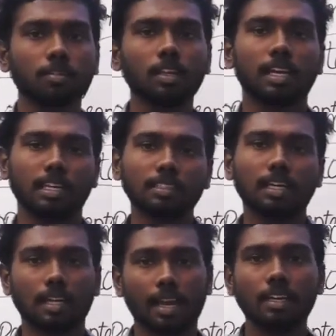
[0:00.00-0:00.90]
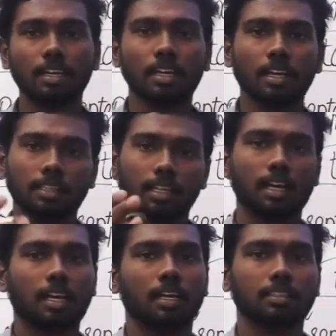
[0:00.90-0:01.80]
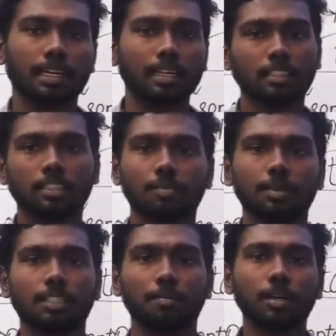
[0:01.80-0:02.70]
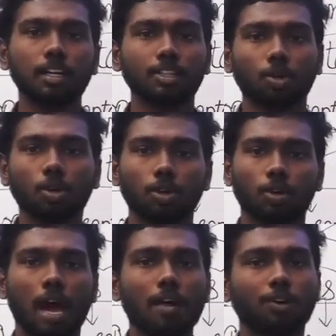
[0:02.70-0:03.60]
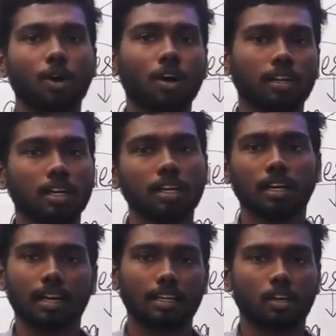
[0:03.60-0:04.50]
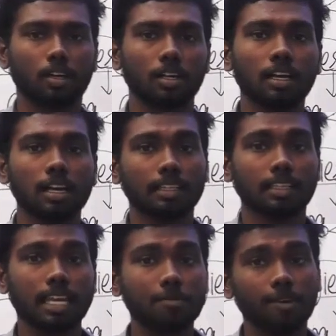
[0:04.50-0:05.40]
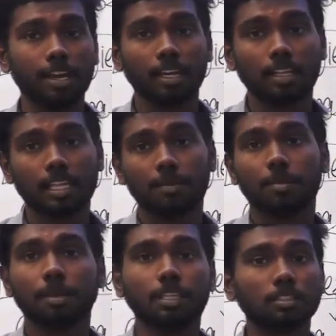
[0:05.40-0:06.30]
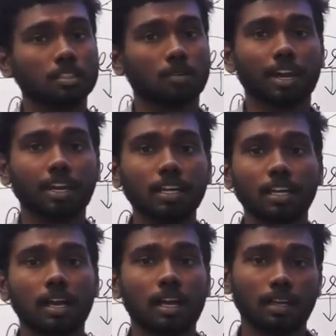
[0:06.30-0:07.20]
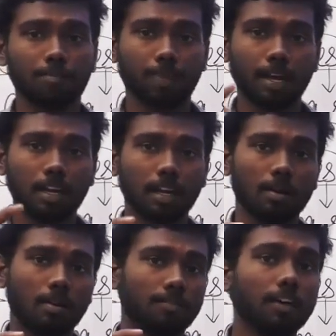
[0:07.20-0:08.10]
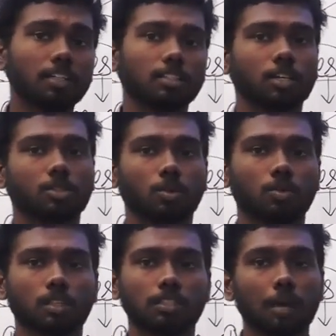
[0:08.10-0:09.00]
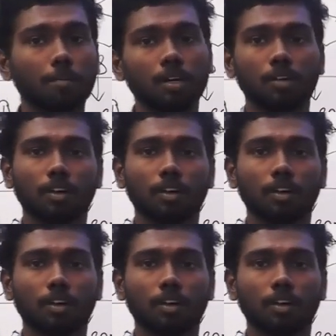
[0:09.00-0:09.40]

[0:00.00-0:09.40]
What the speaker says: In that line the sentences will be jumbled, so you have to order in a correct order. In the same way, there may be chances of getting words also, jumbled words